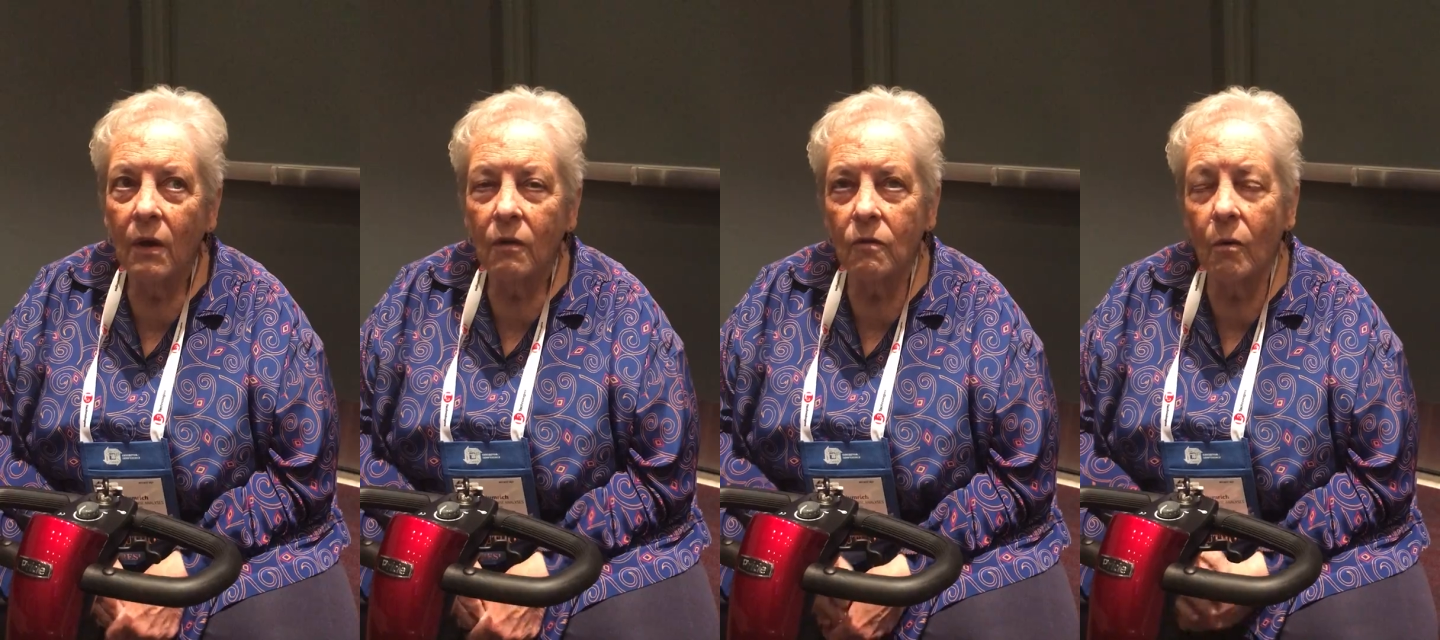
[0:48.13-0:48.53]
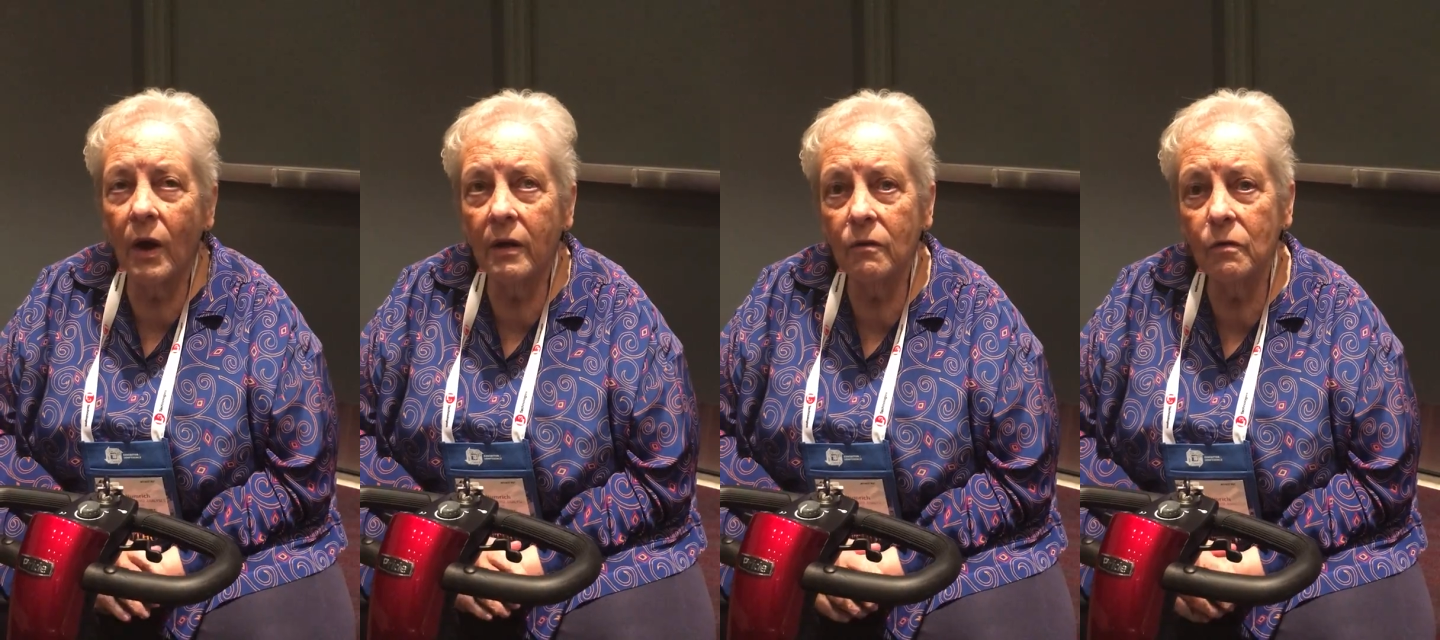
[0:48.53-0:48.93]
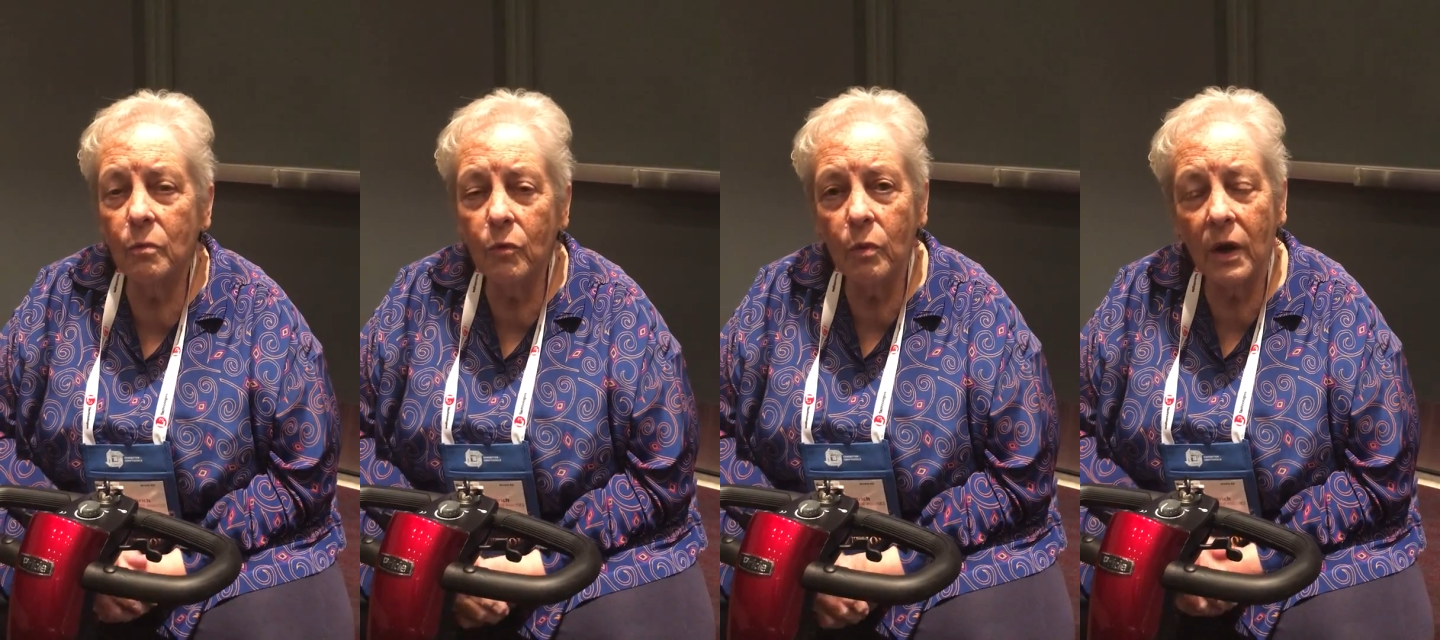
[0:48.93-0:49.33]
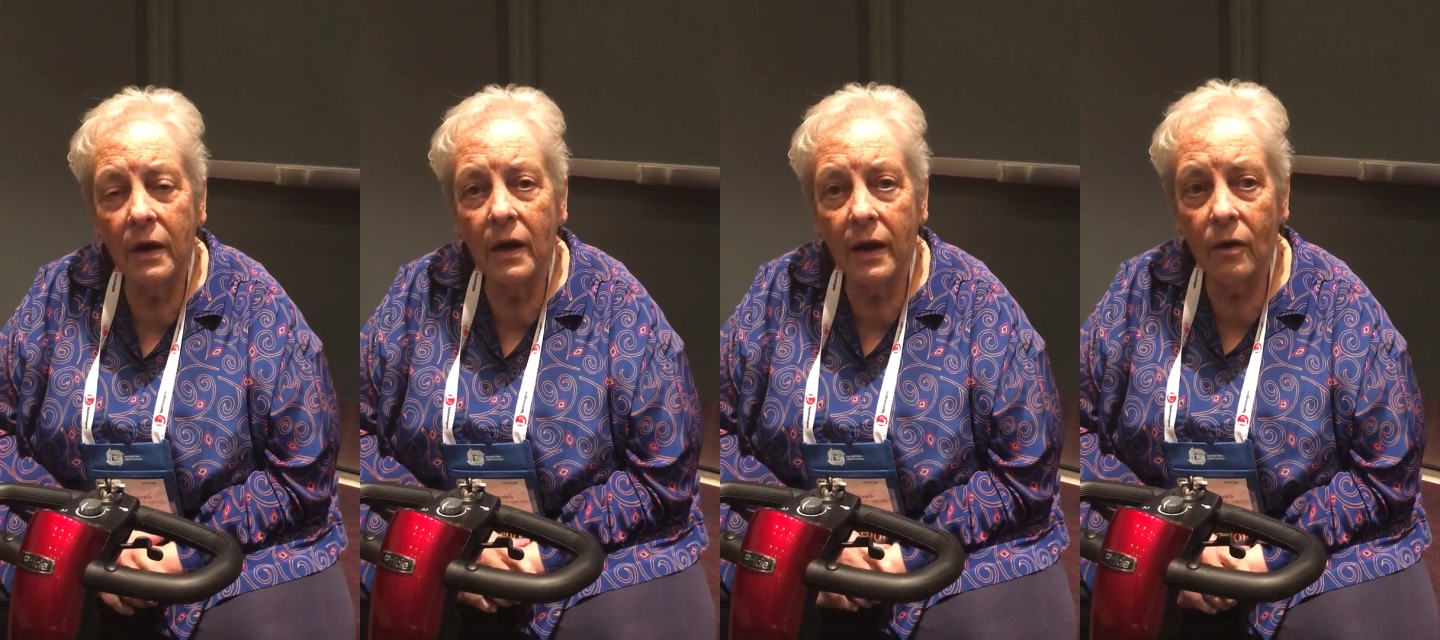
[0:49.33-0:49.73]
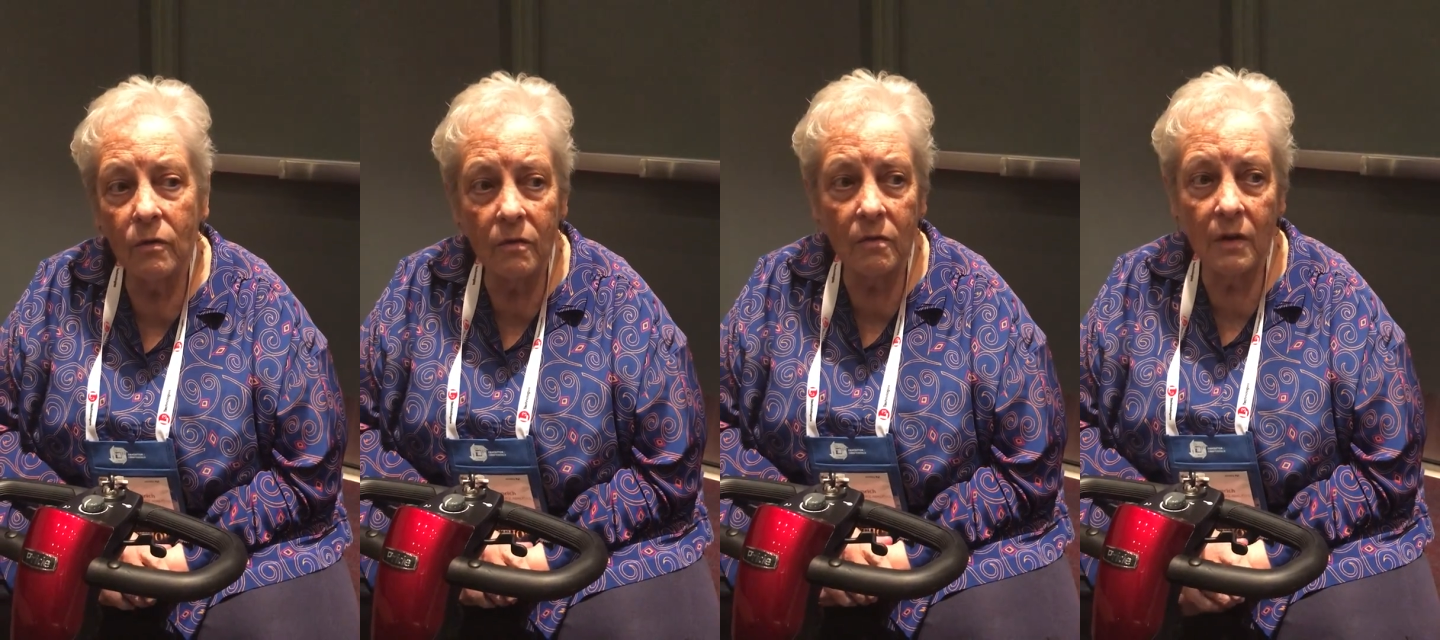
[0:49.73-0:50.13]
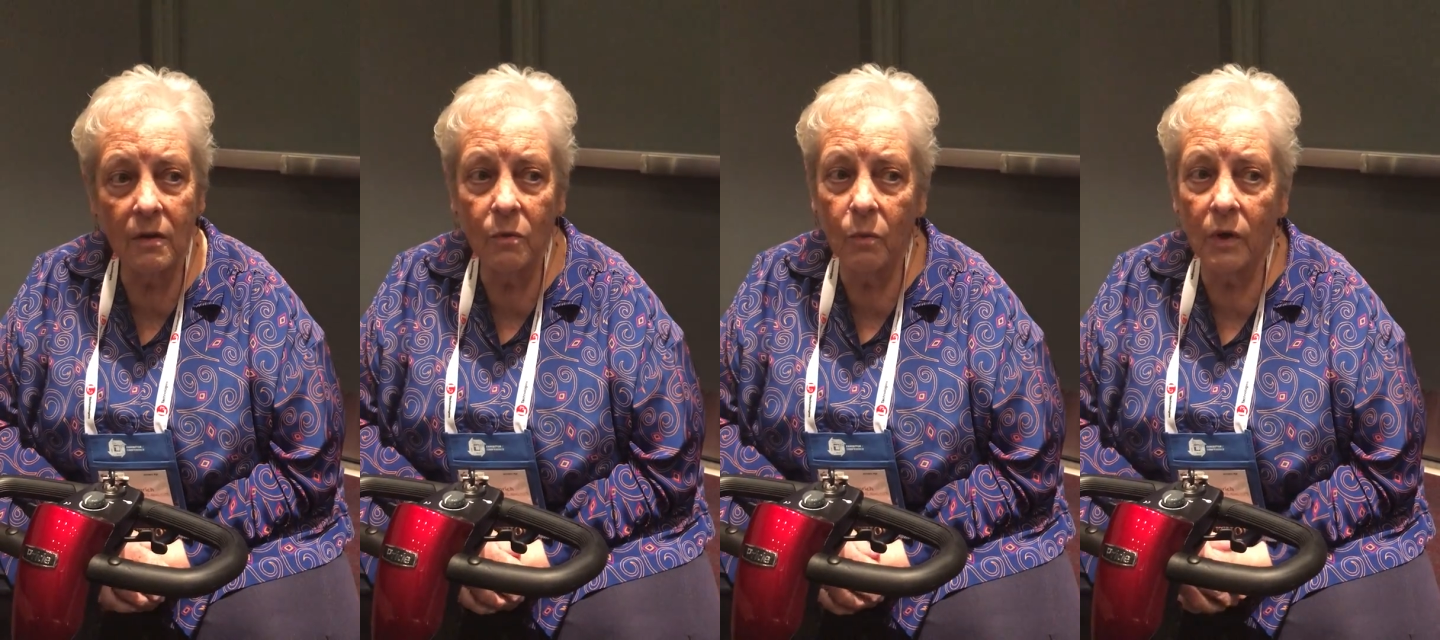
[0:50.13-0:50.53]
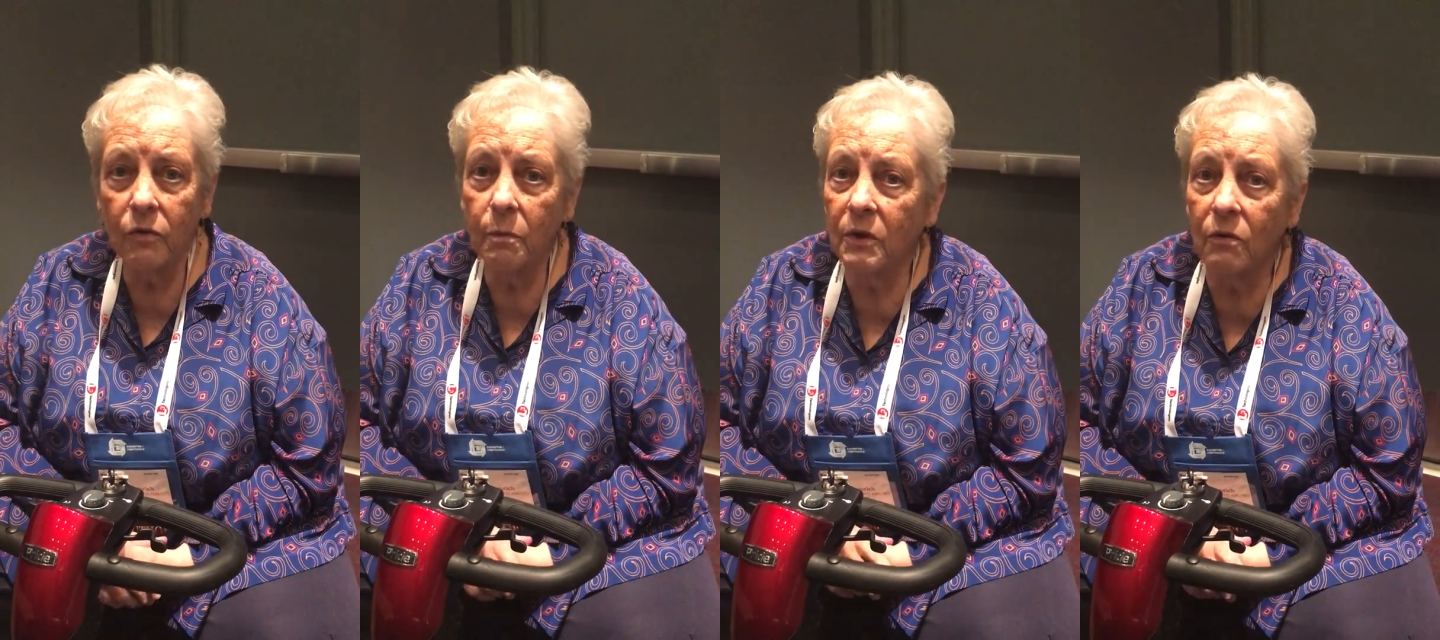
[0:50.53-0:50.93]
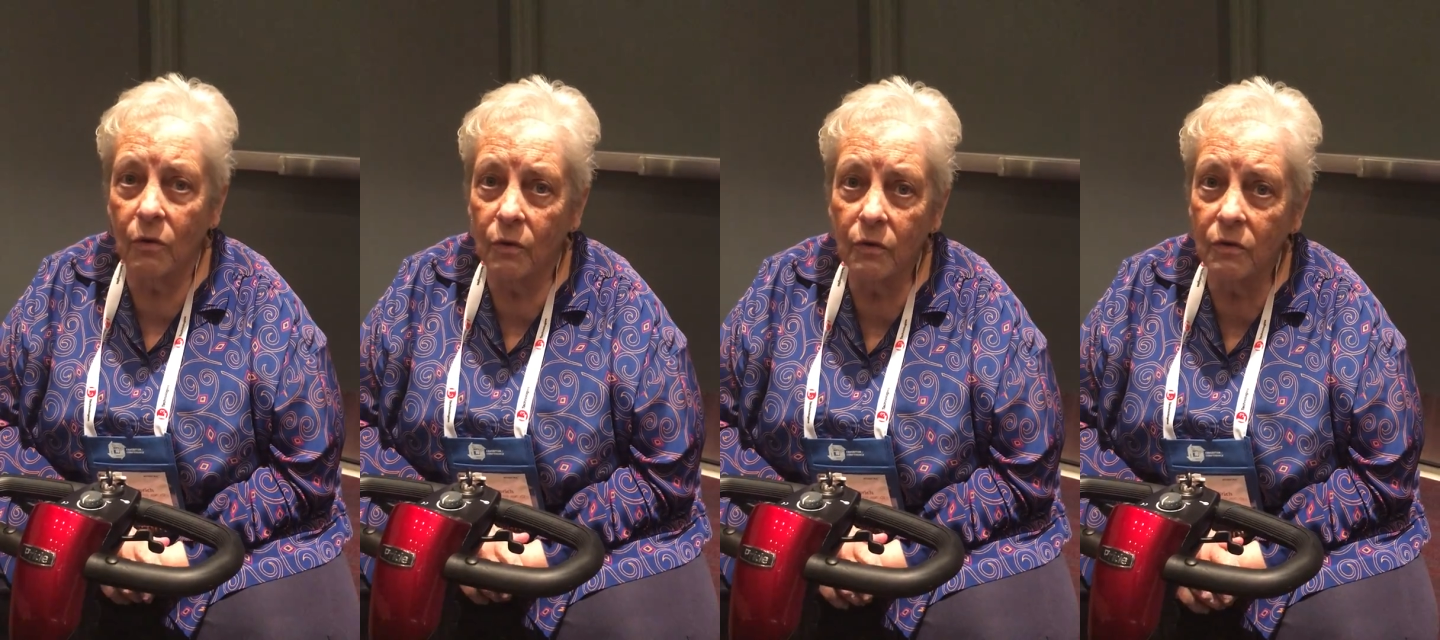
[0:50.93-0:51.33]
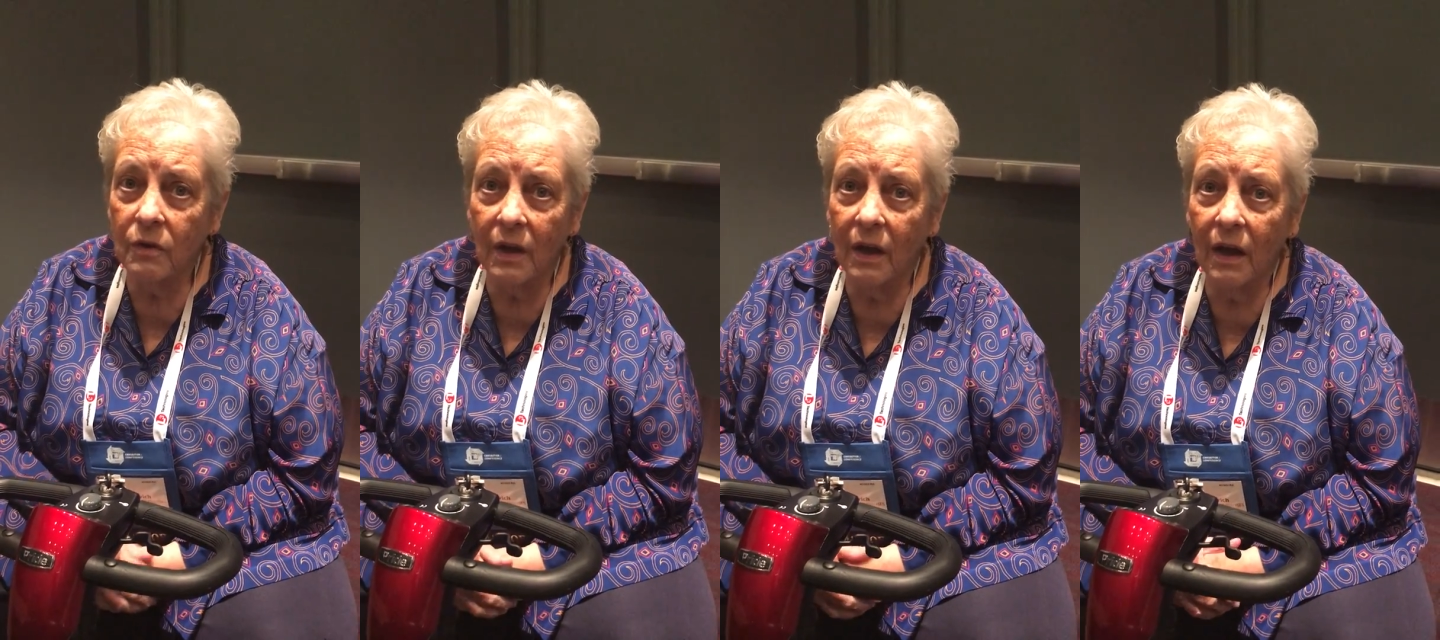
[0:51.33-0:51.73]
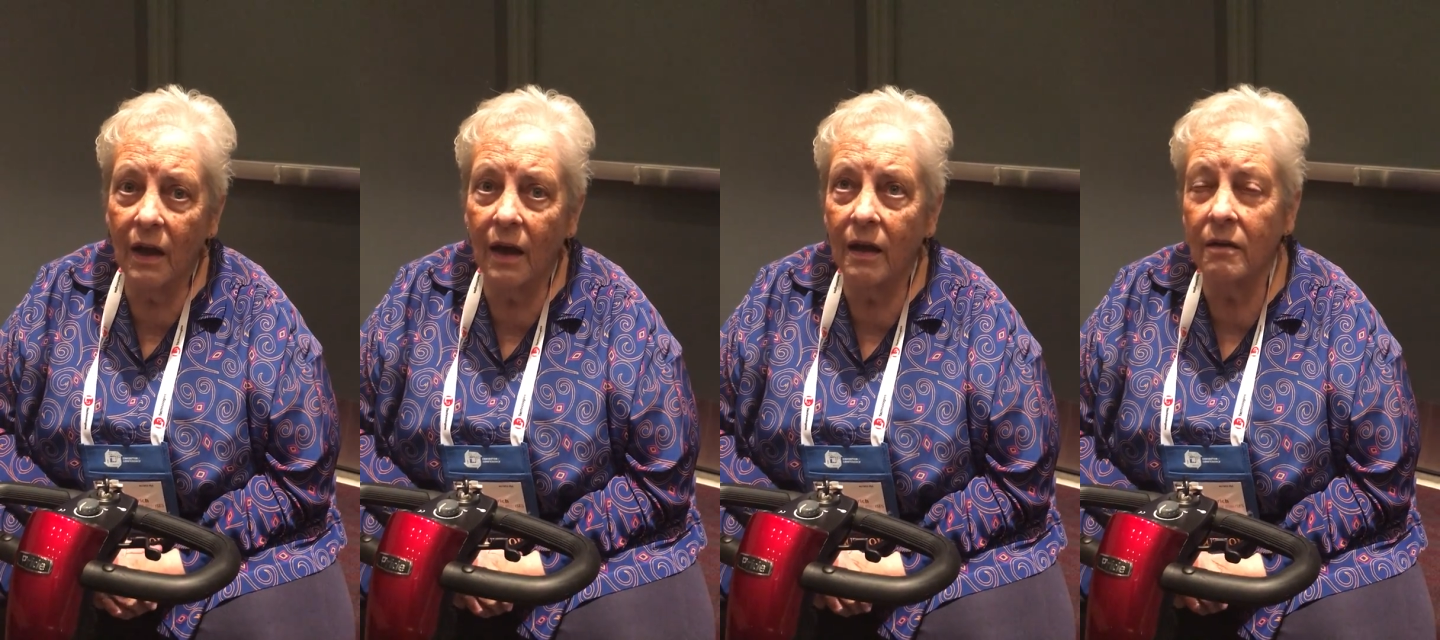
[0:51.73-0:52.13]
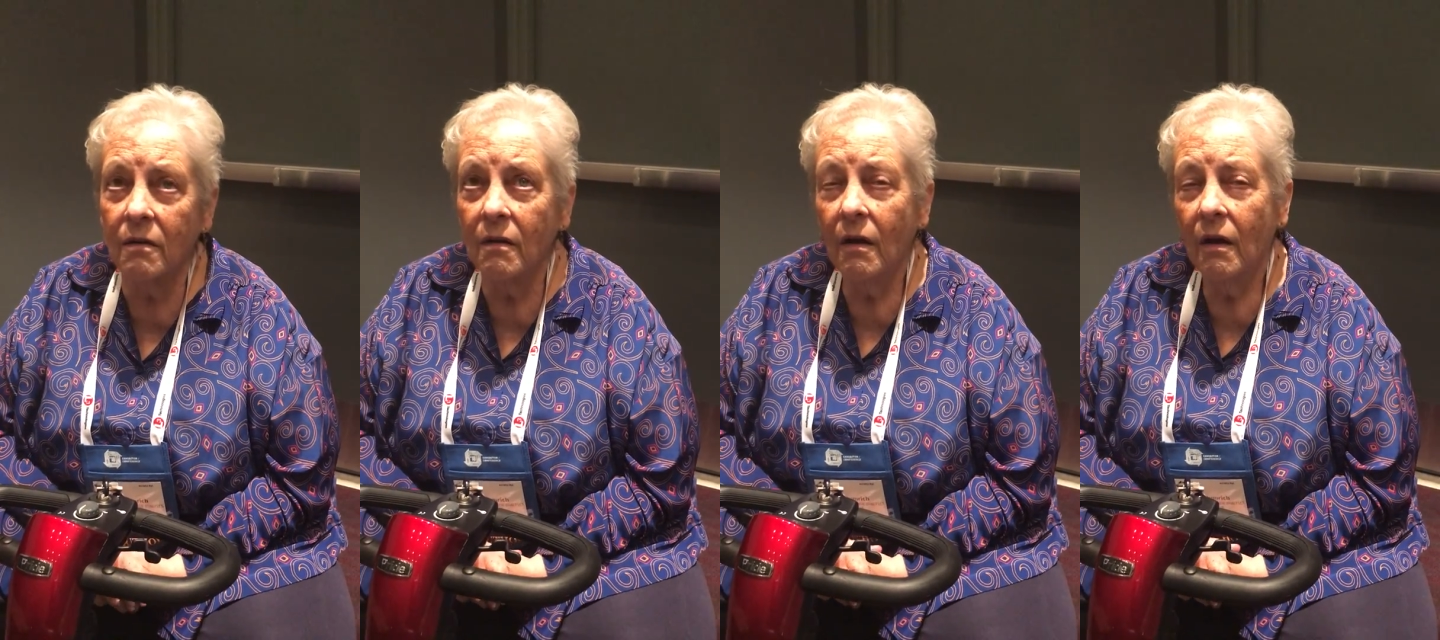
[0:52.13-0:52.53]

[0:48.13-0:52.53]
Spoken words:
So I assumed when I got out, since I didn't want to be a nurse, and